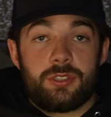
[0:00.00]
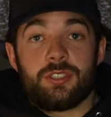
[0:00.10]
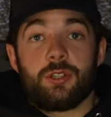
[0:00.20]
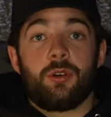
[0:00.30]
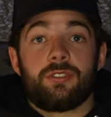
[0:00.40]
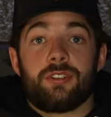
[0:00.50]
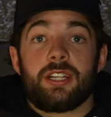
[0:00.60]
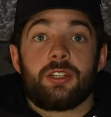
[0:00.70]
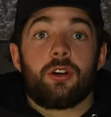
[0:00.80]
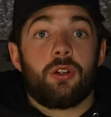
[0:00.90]
just going for
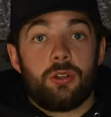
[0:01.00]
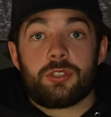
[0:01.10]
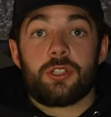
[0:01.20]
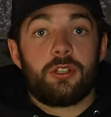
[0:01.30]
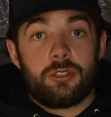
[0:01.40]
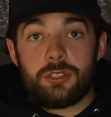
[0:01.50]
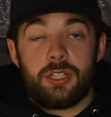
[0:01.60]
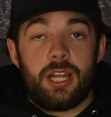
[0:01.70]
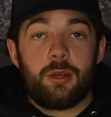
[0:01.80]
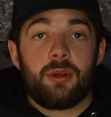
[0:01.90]
like an ultra, ultra
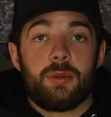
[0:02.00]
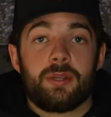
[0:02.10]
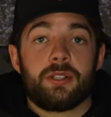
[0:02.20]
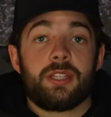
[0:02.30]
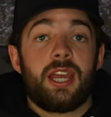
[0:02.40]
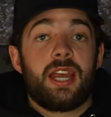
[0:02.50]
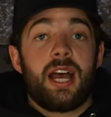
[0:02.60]
lightweight build,